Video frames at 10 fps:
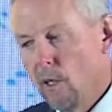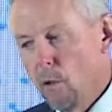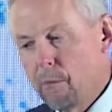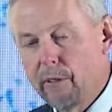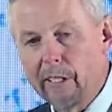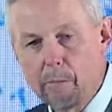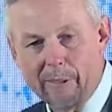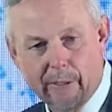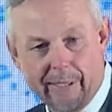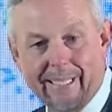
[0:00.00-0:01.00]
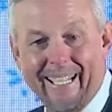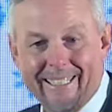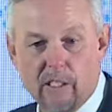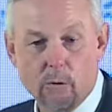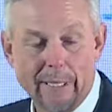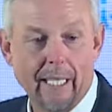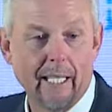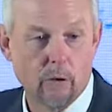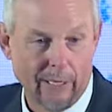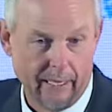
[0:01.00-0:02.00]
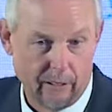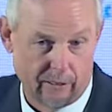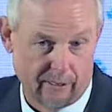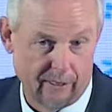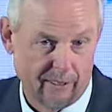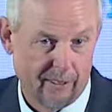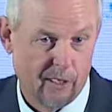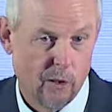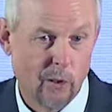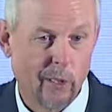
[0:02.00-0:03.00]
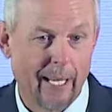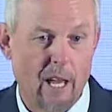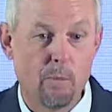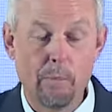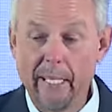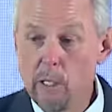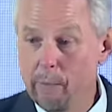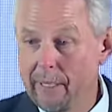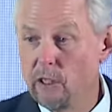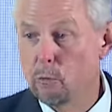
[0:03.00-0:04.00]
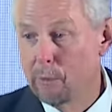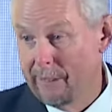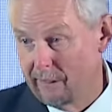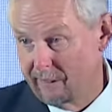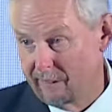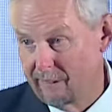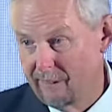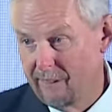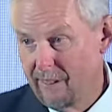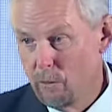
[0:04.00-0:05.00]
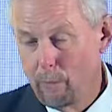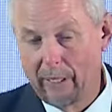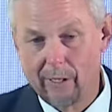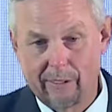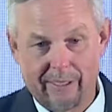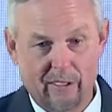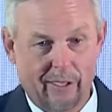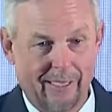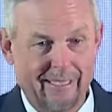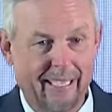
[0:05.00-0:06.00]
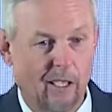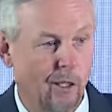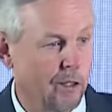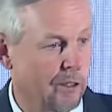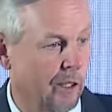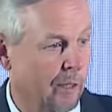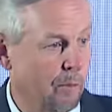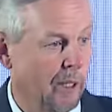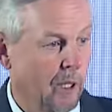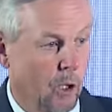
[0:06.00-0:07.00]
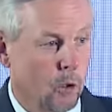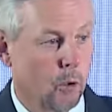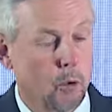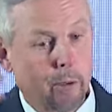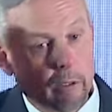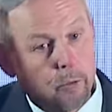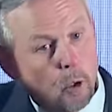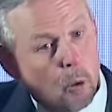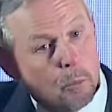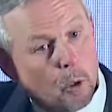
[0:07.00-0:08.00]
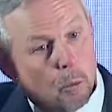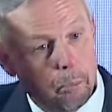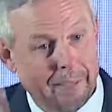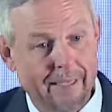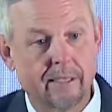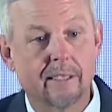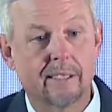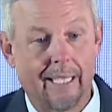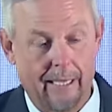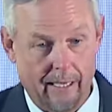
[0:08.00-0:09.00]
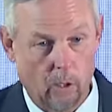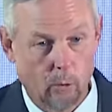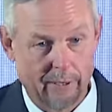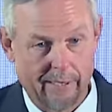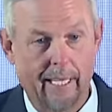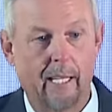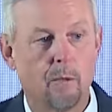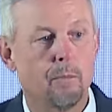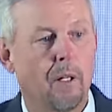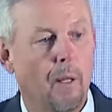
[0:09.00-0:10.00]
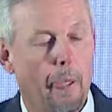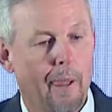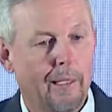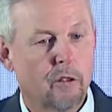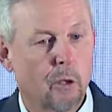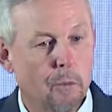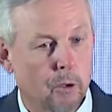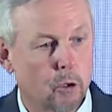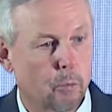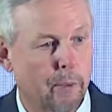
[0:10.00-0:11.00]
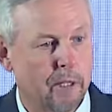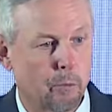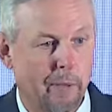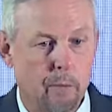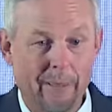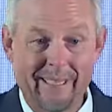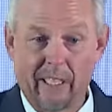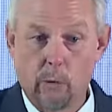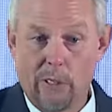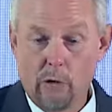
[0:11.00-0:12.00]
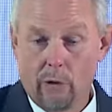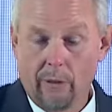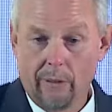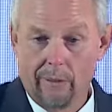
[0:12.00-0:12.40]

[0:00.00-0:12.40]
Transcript: But think about this as a relay race. You're going to have many, many sprints because it's going to take a long time to transform your business over time. Some of those sprints might be sequential.